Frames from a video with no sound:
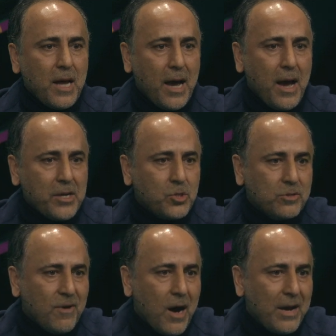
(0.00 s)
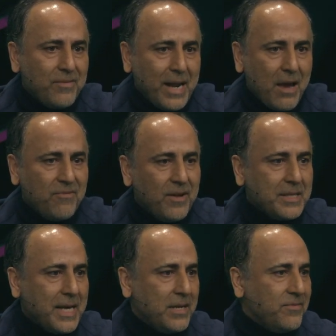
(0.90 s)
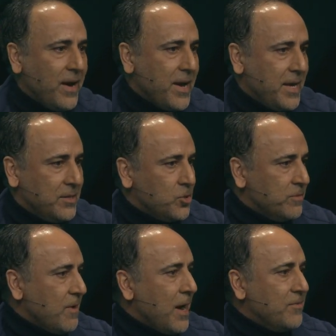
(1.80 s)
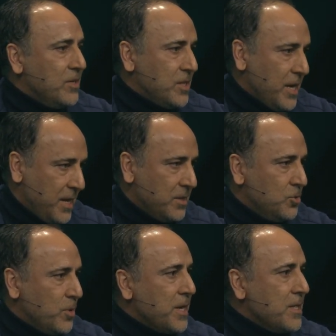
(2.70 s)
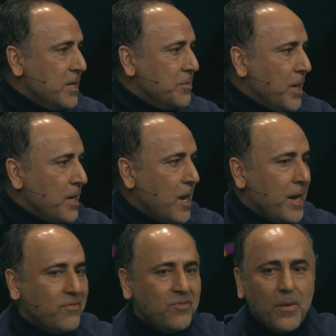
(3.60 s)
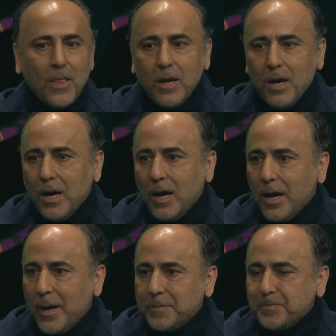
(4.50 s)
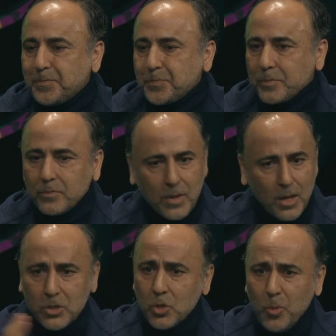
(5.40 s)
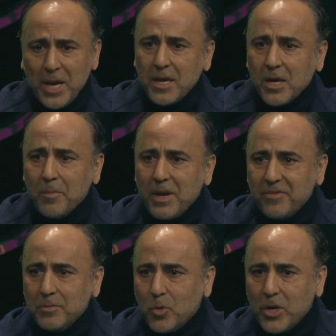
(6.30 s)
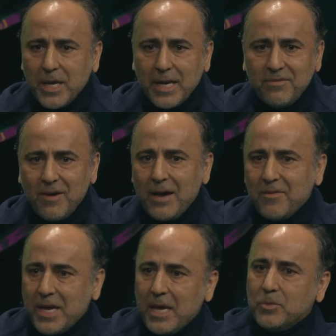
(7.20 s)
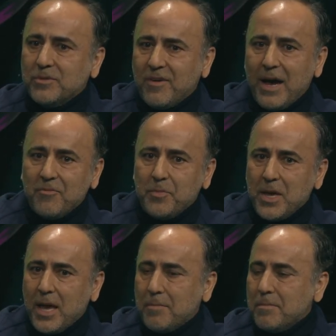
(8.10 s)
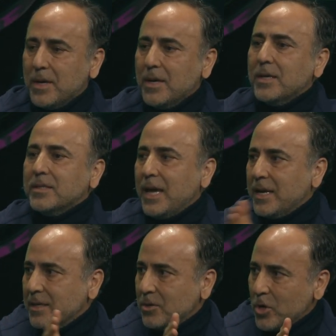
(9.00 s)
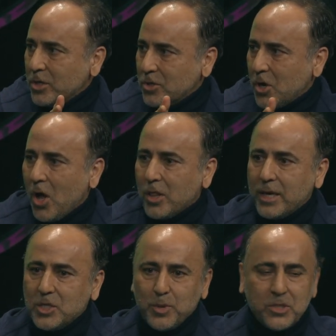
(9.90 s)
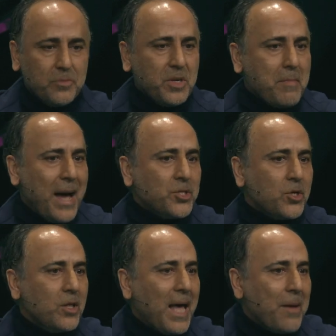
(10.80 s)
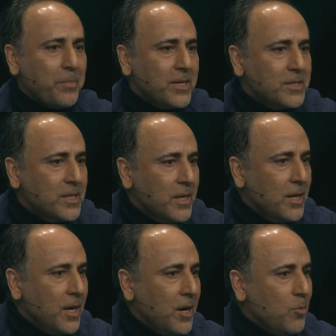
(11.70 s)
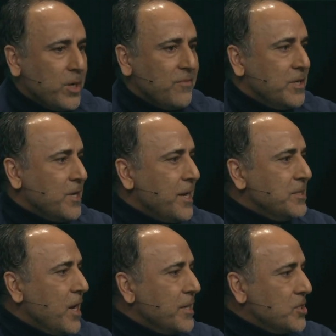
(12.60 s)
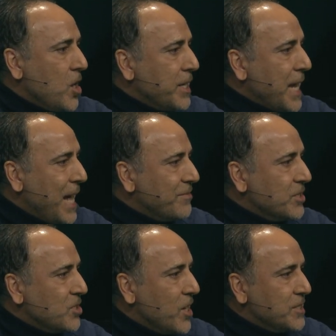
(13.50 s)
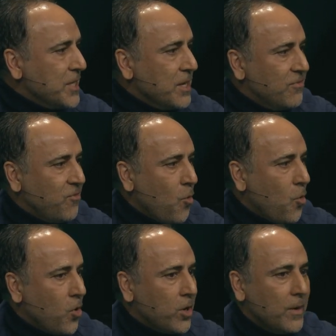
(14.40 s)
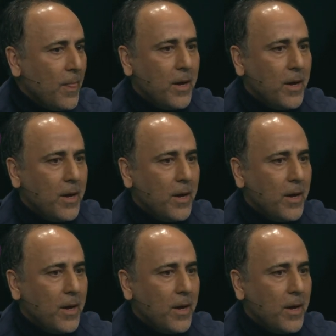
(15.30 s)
I, I survive, and I felt that if I can survive this, I can do anything in my life. Um, so waking up every morning at 5 a.m. to 5 p.m., then going to college. But something magical happens. Uh, one of the nights I saw an advertising for